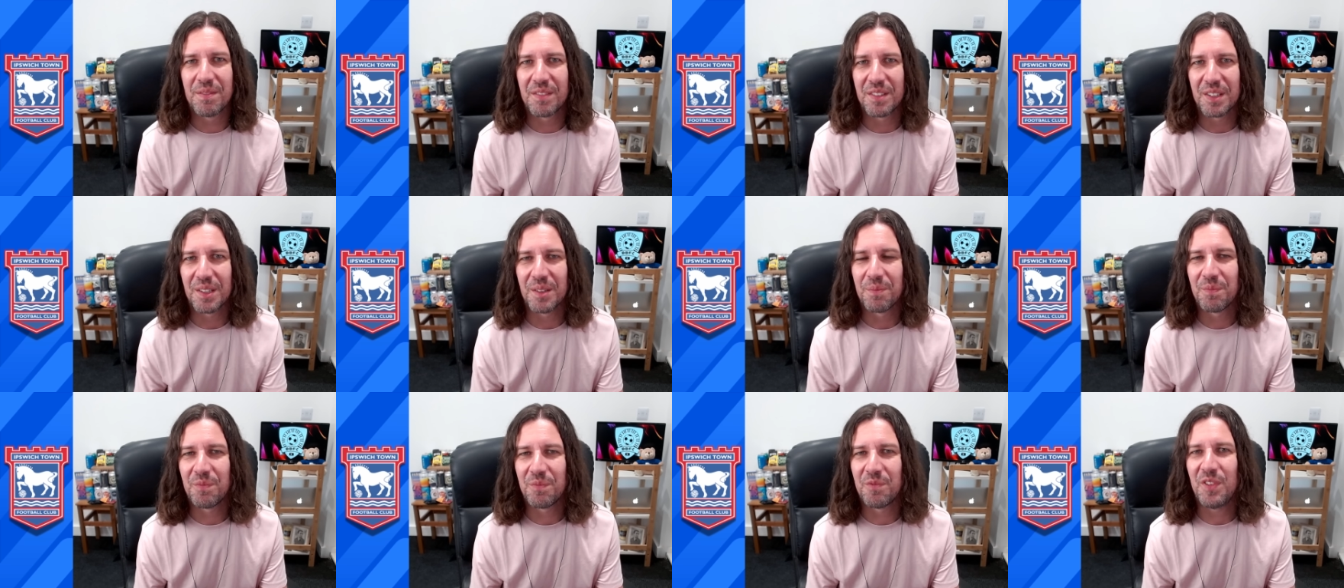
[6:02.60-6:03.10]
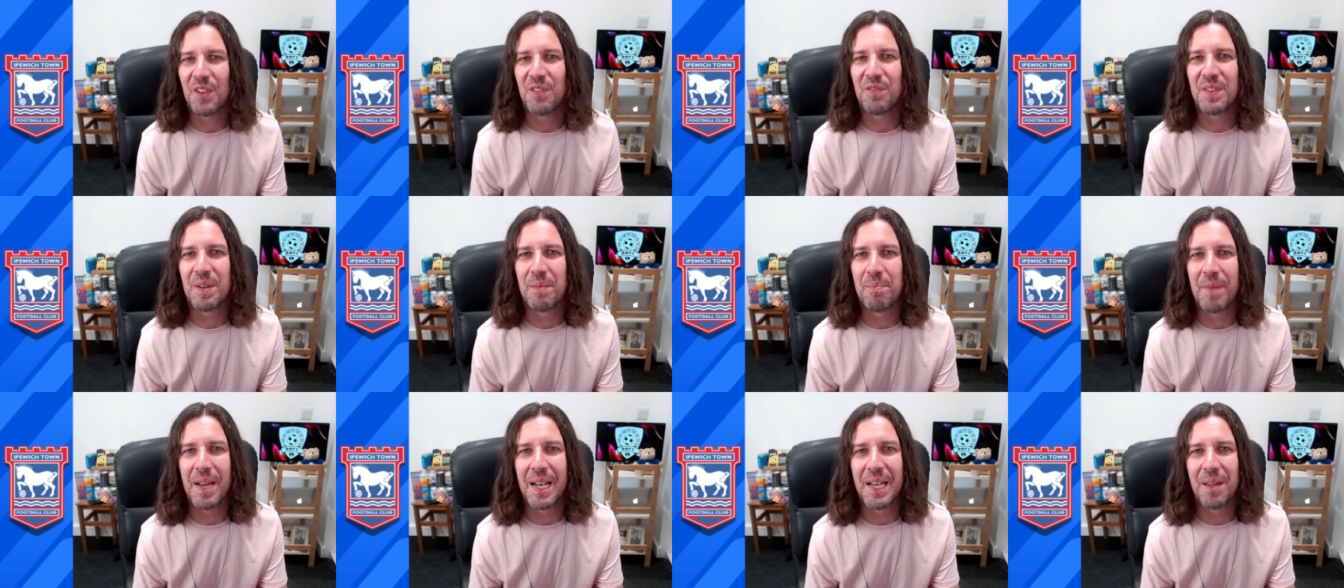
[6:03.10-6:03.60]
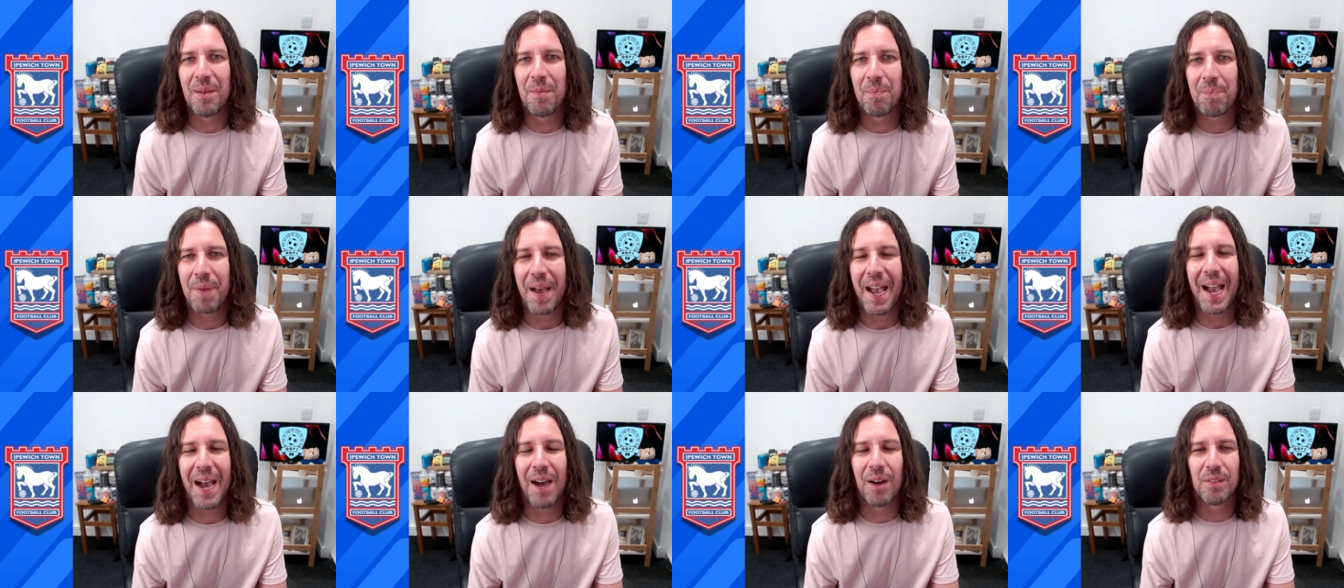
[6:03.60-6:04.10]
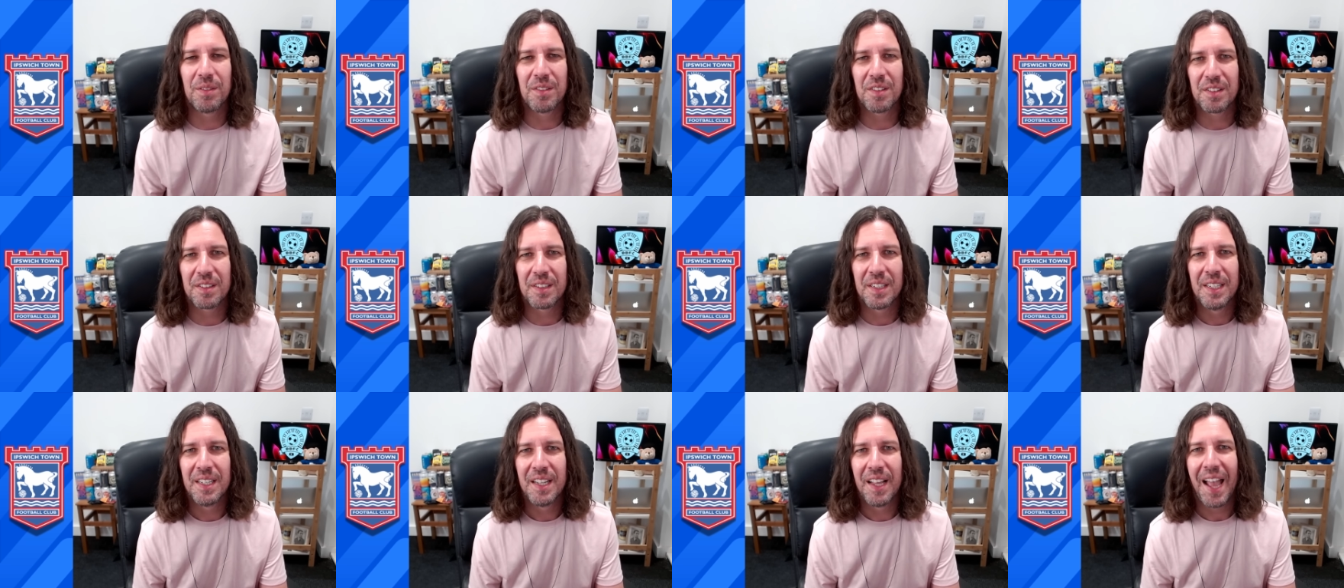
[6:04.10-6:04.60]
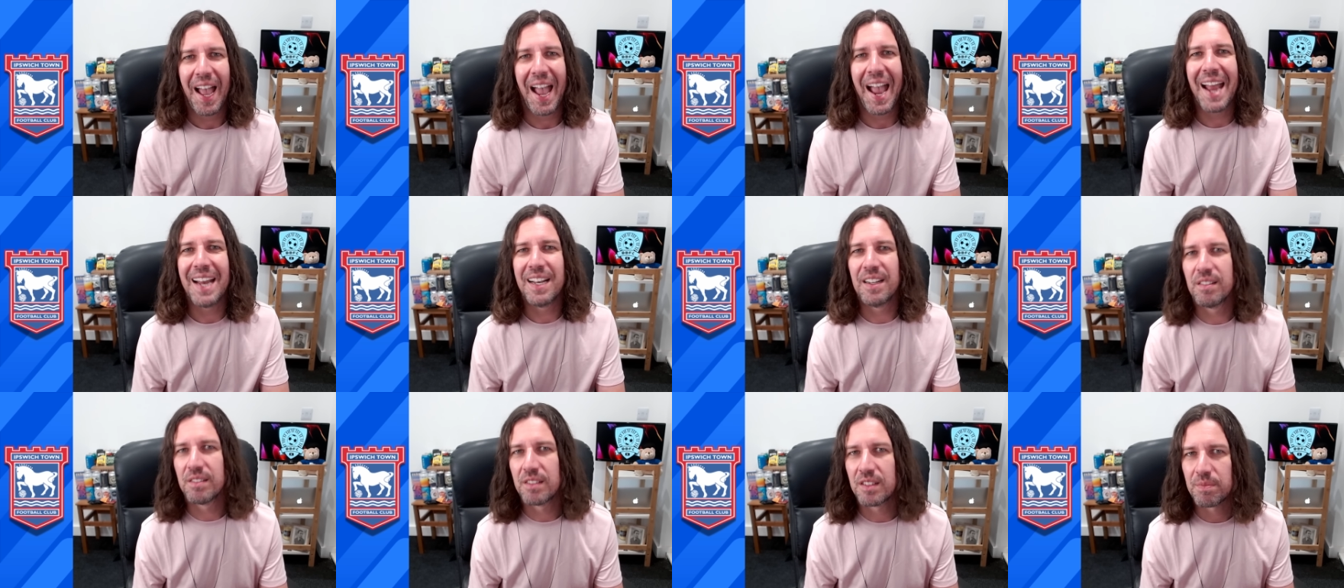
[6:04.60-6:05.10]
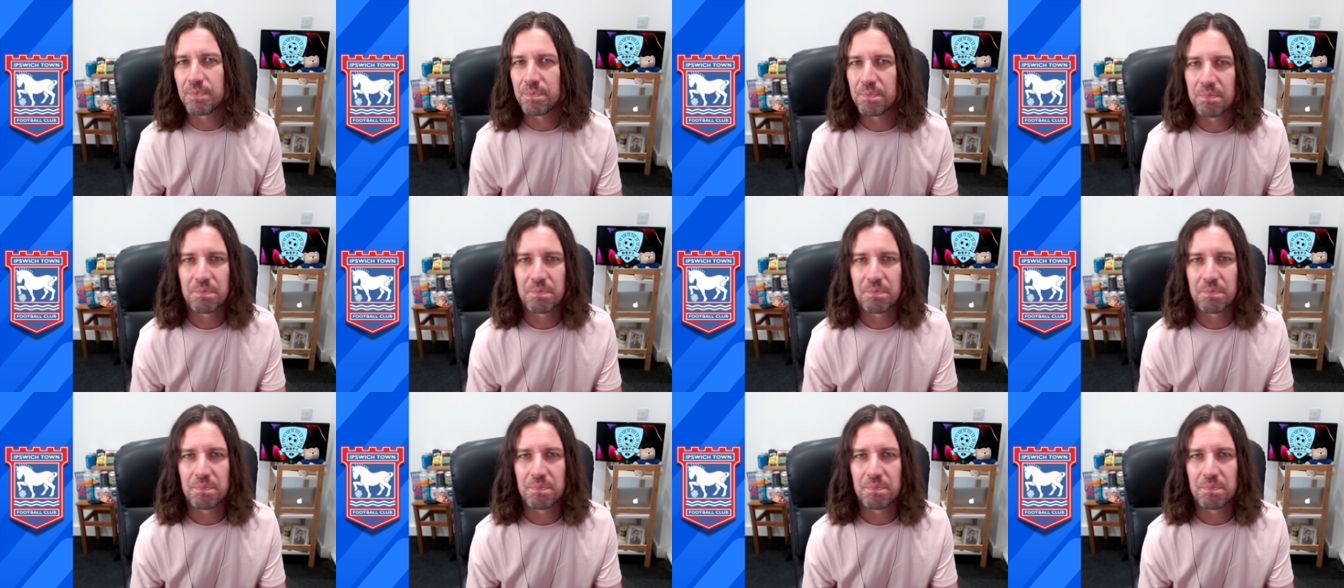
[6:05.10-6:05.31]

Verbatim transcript: to 50 million pounds and